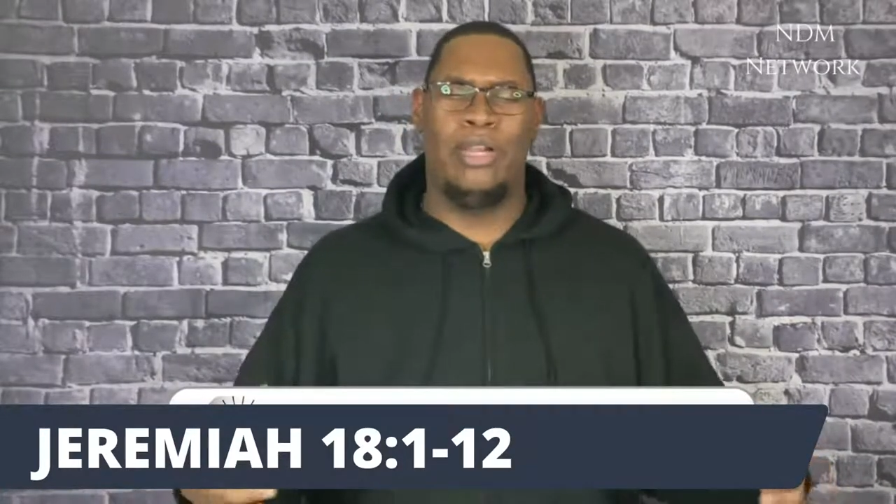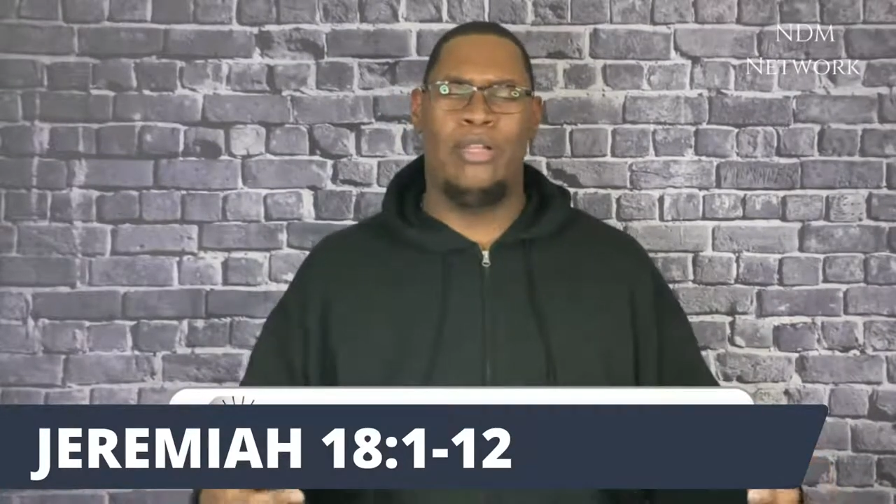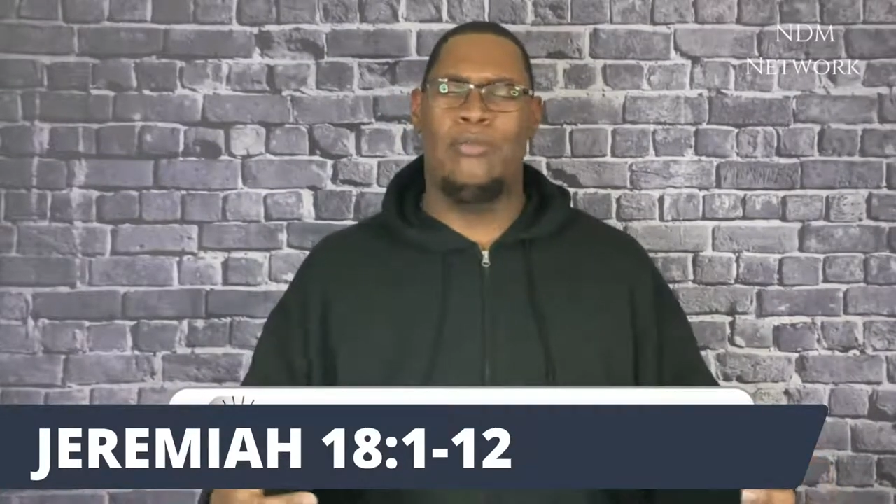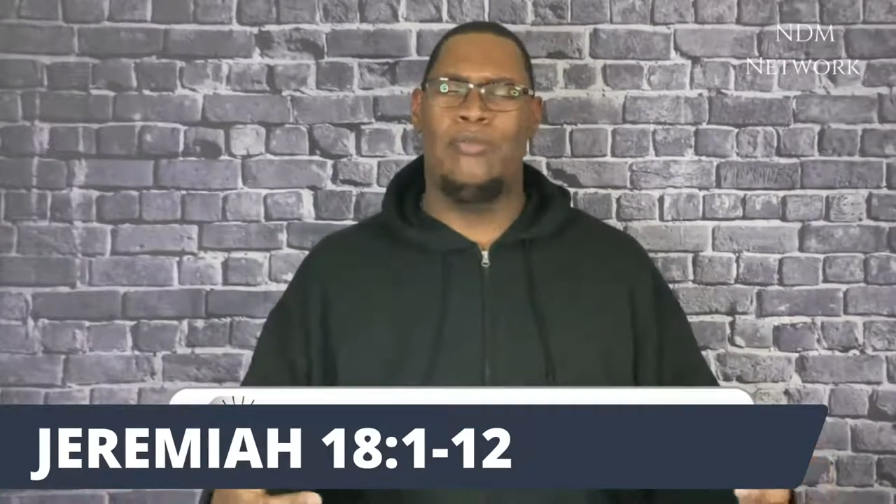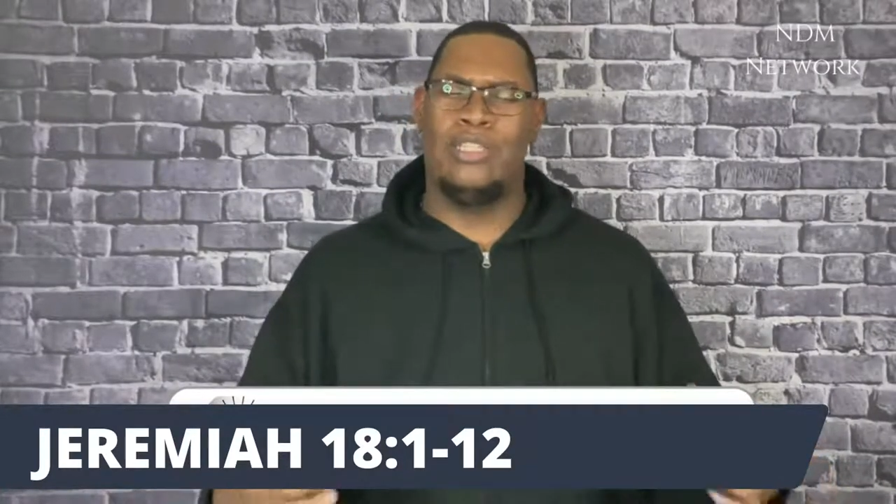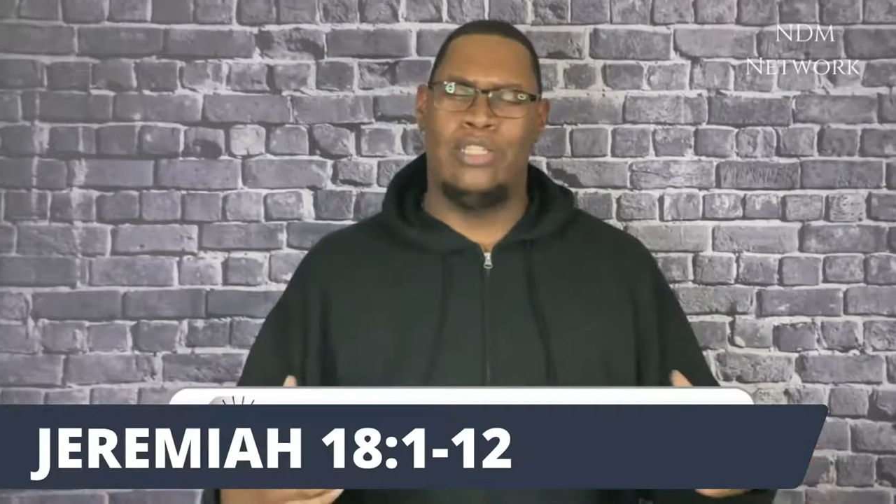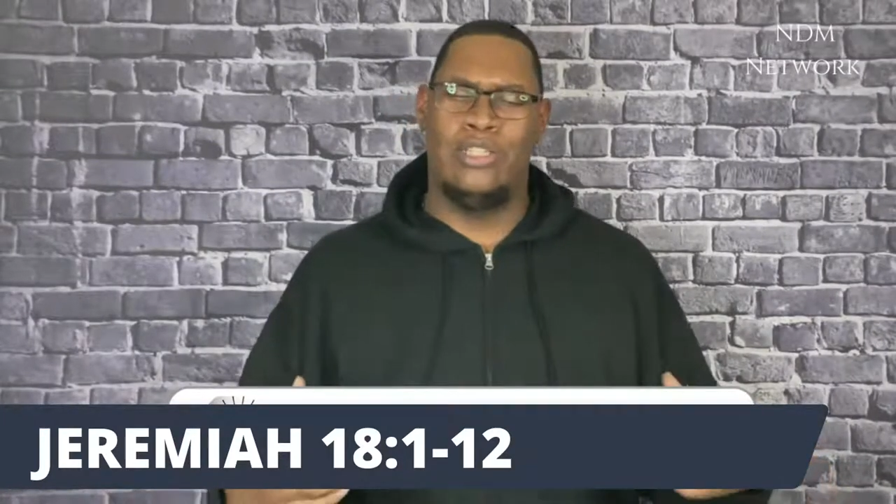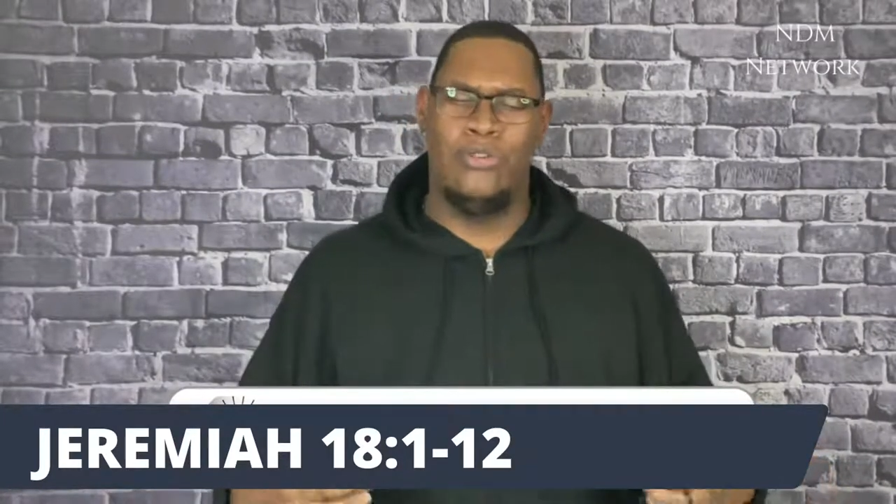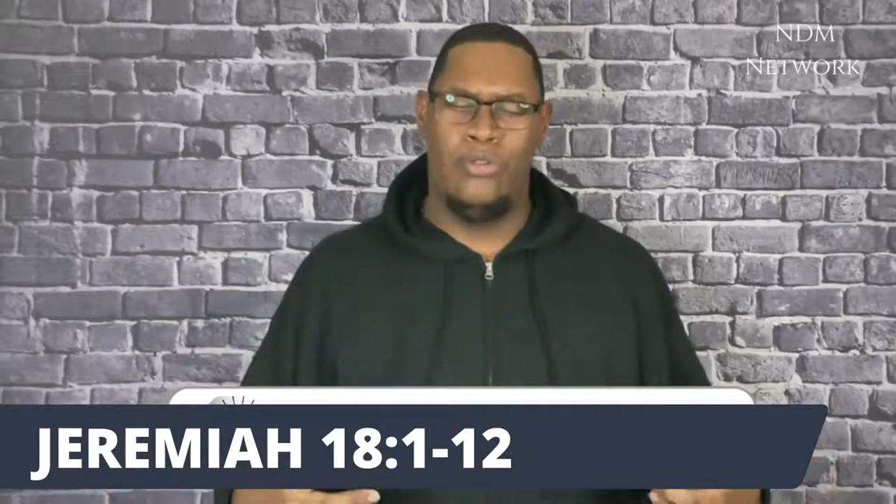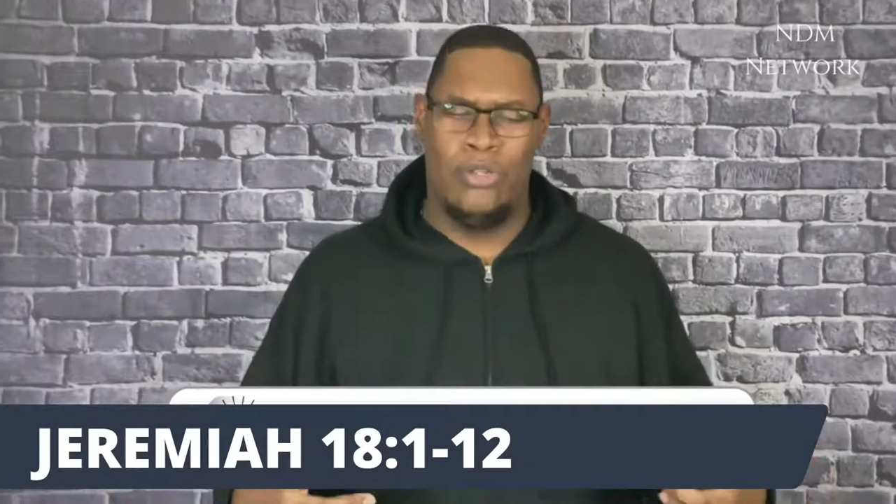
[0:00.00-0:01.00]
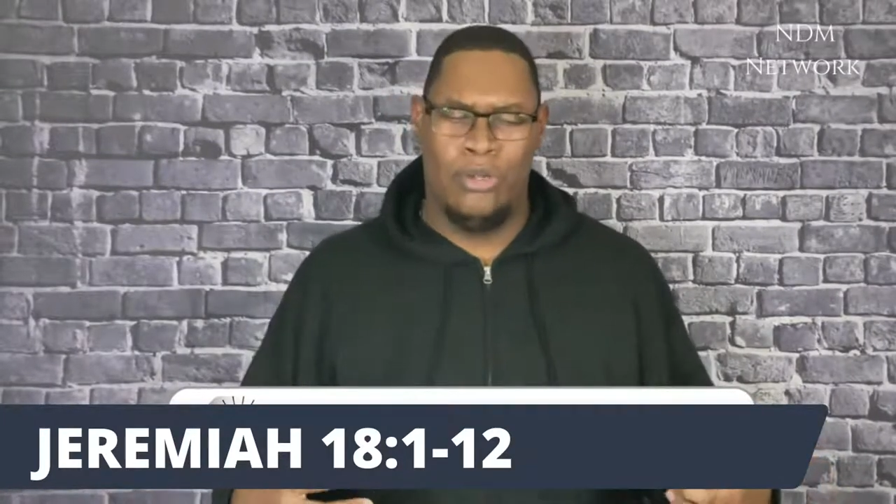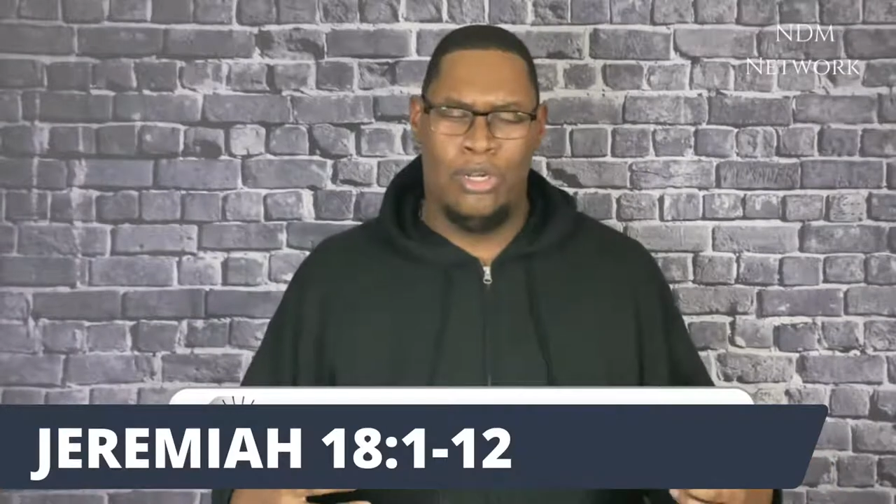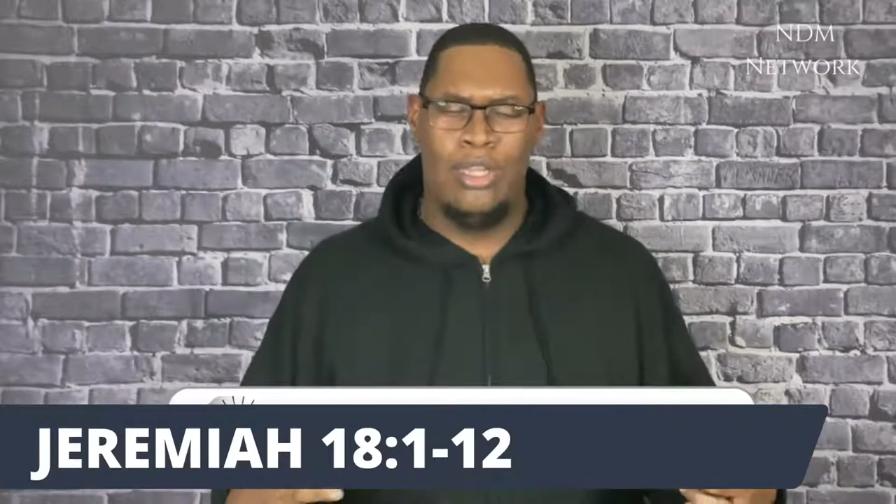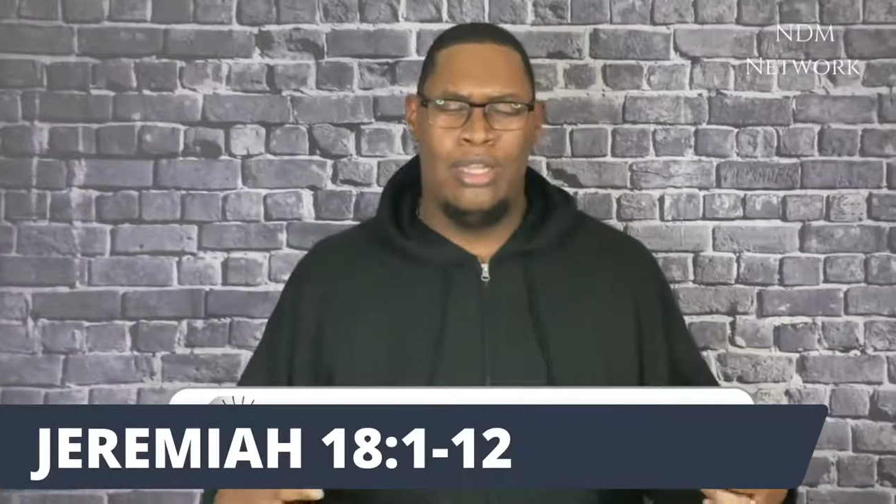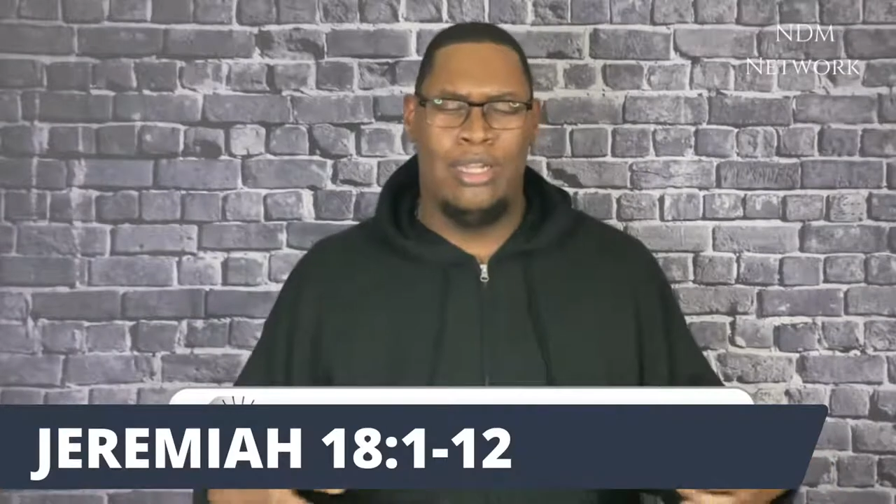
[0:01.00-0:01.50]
Bring them unto you, Lord.